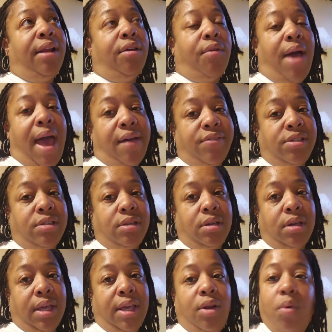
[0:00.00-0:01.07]
I don't have
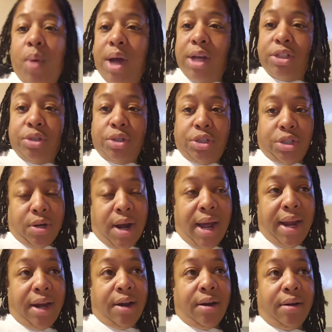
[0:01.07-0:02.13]
to get a washer and
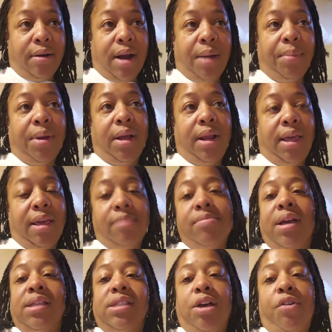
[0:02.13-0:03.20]
dryer, I'm going to get
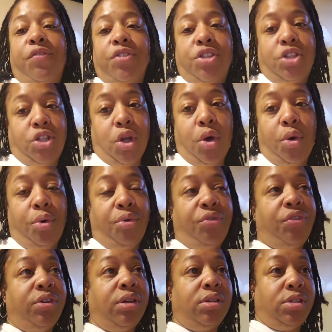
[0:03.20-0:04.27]
myself a
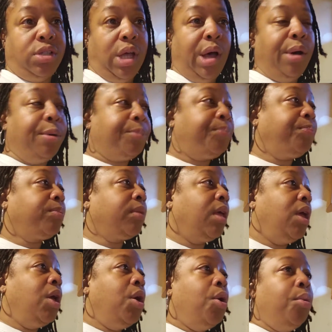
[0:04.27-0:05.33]
stove. So
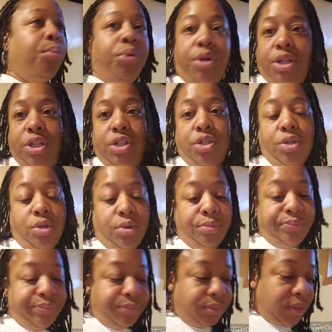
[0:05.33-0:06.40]
pretty
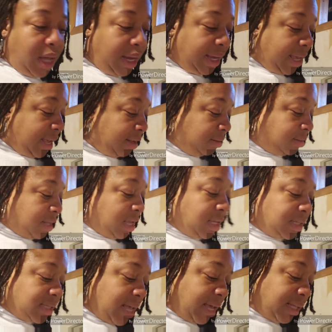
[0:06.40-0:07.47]
soon. Again,
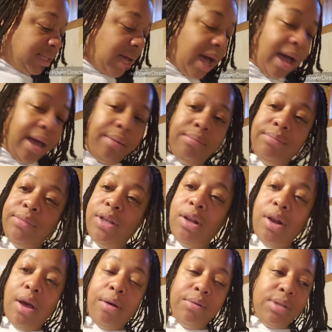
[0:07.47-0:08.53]
things take time, you
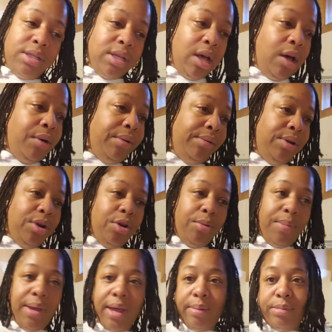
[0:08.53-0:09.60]
know? So, you know
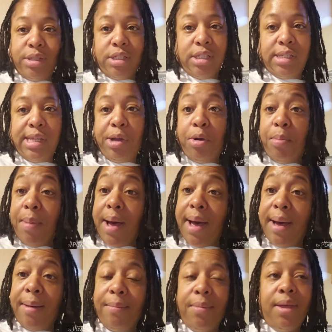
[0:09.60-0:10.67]
me, I'm just a single
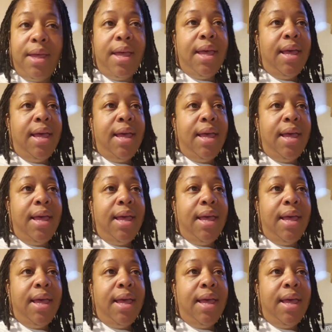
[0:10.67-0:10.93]
mom.